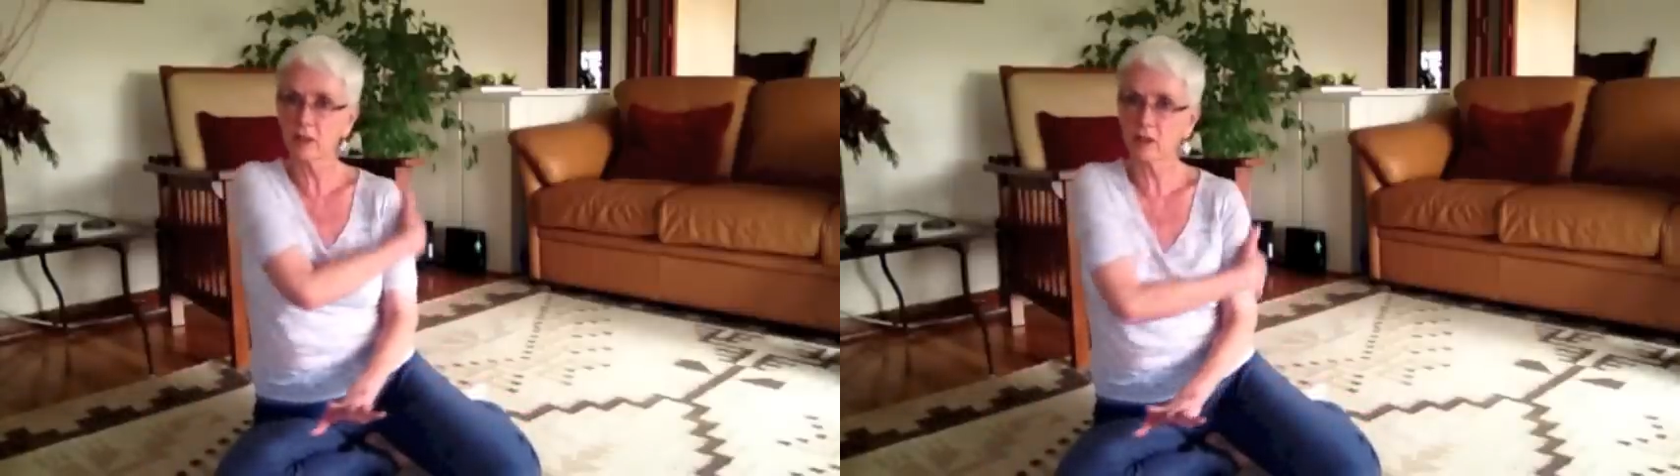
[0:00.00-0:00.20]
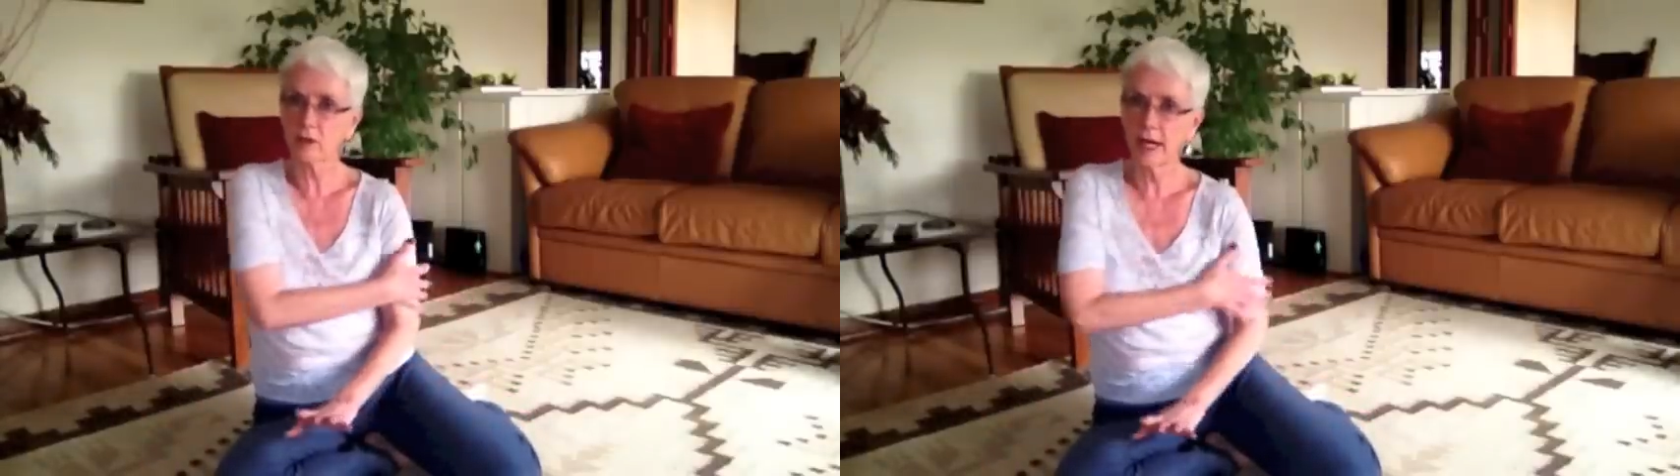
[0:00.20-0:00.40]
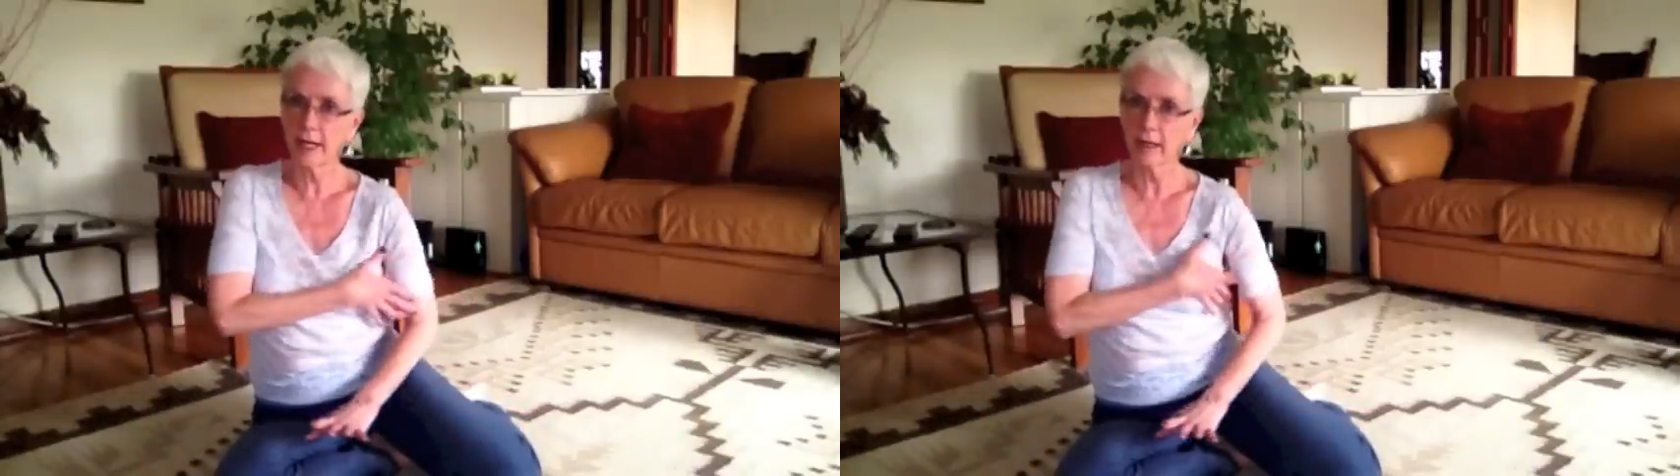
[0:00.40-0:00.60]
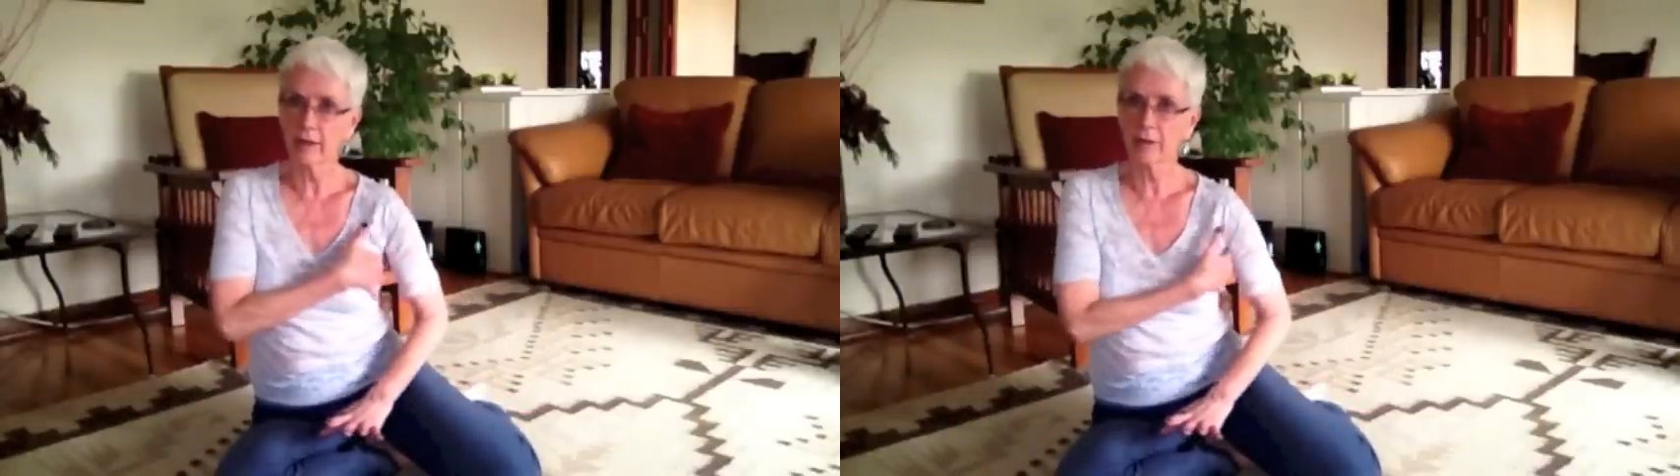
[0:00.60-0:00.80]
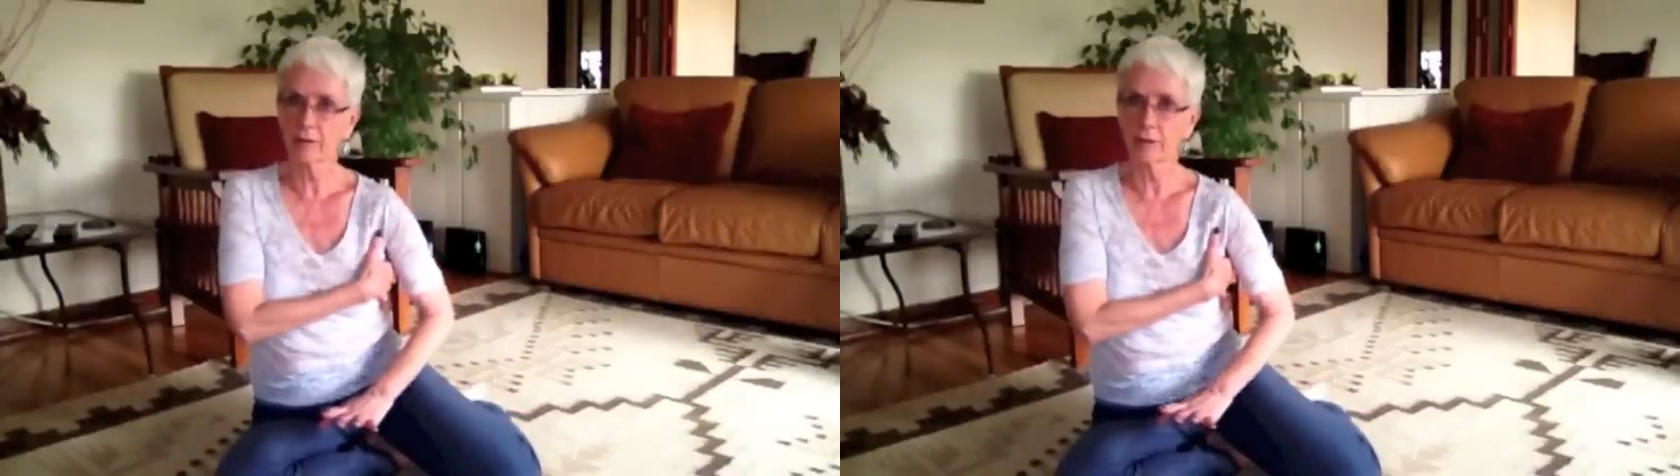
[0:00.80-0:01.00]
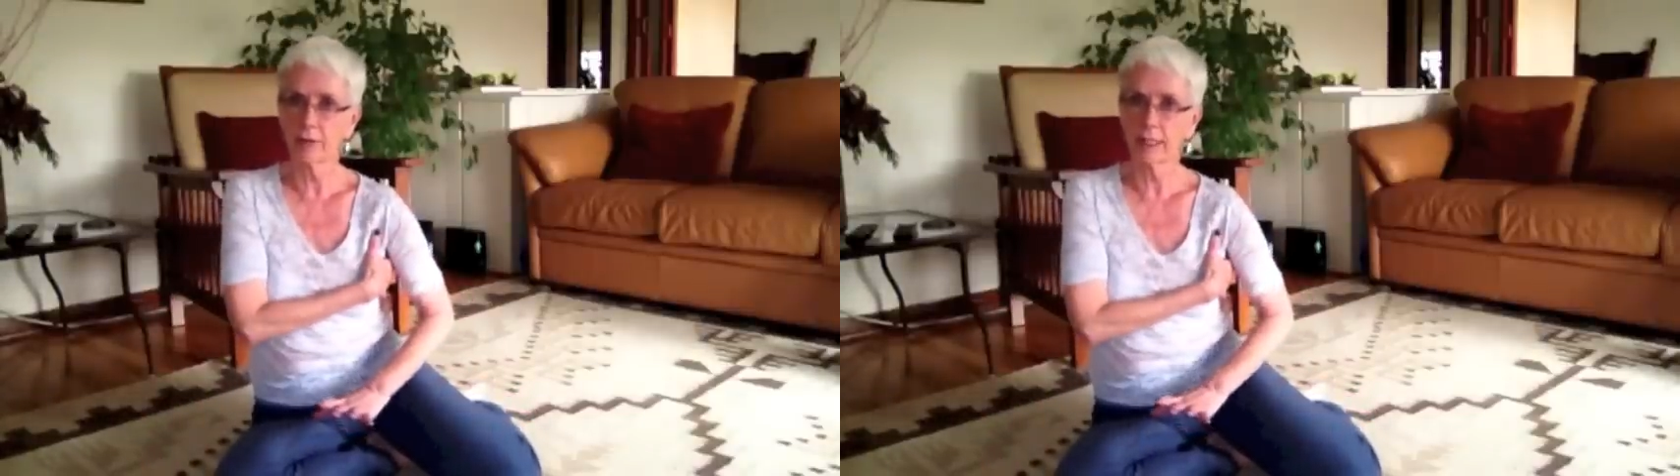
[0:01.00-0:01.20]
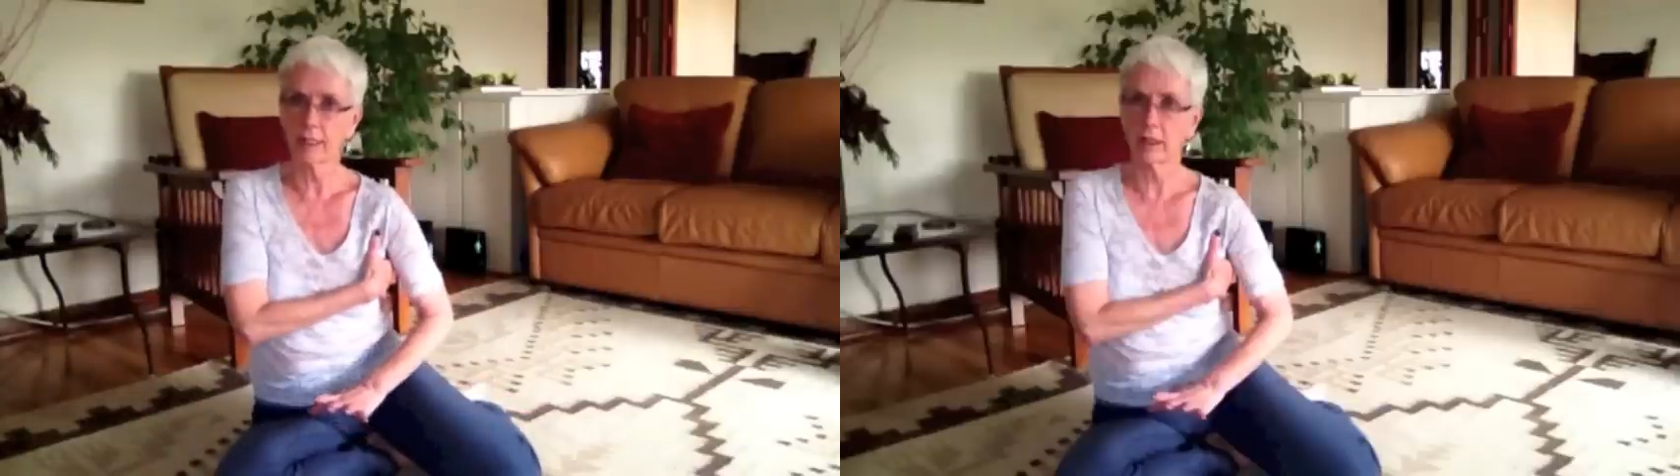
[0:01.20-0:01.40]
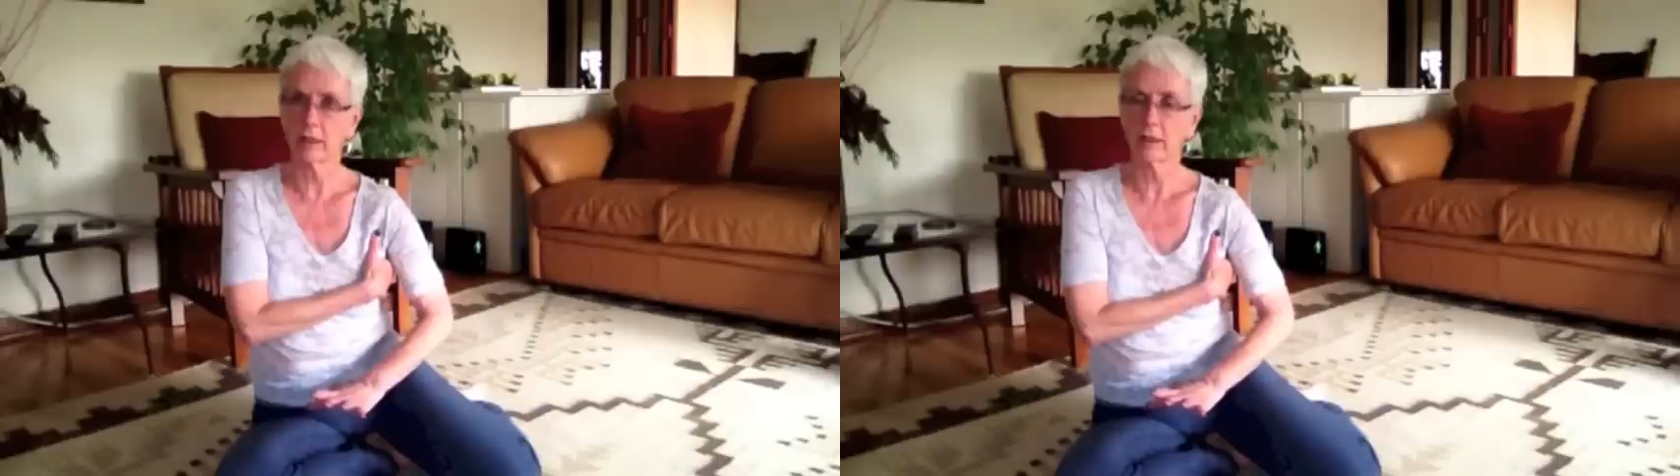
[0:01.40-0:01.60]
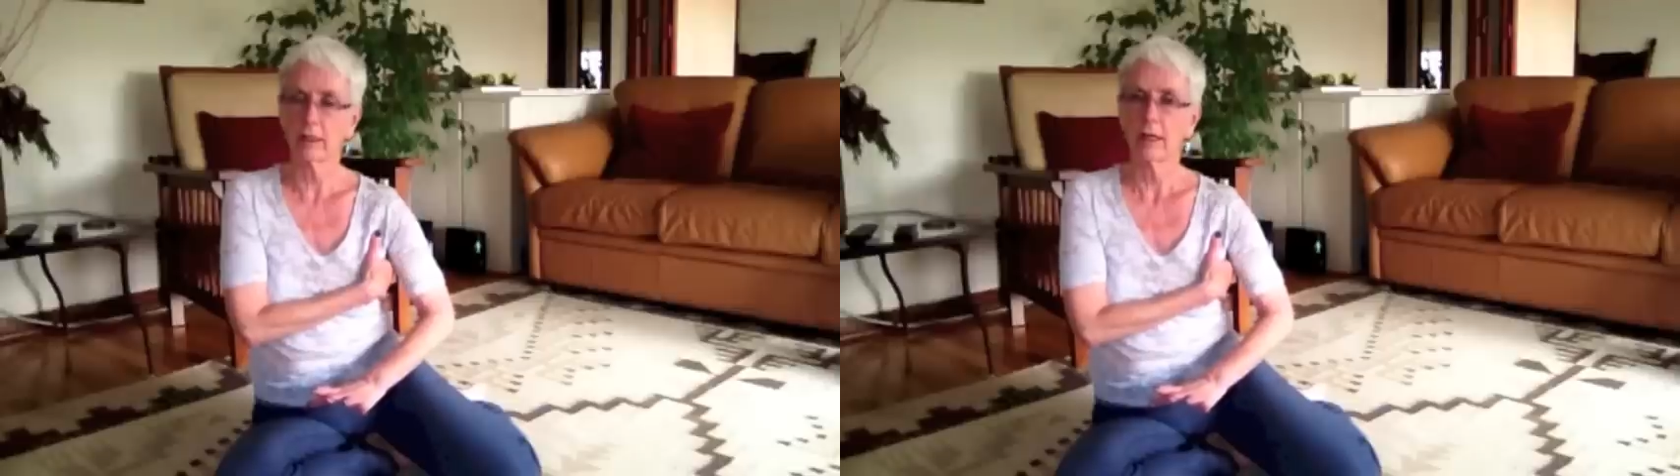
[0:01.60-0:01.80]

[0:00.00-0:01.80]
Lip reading: strength through here,